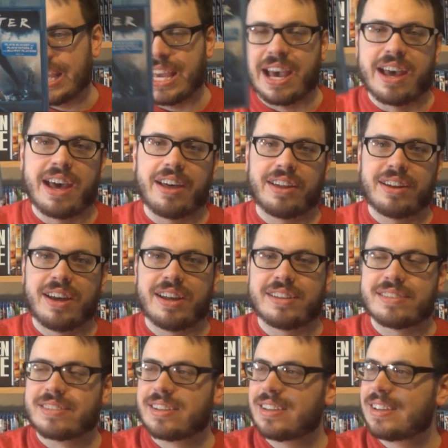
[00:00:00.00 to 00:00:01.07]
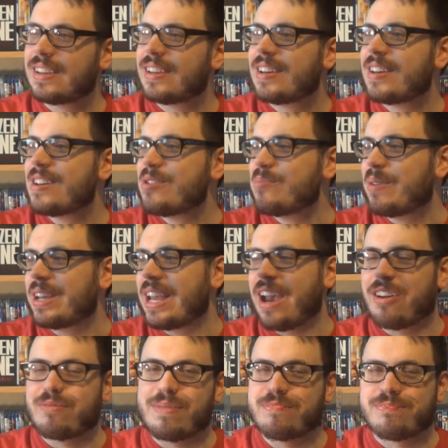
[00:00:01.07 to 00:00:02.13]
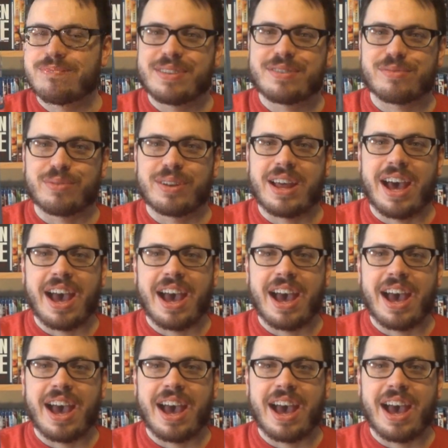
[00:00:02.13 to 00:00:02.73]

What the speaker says: Yeah, Helen Hunt. But yeah, I remember this one.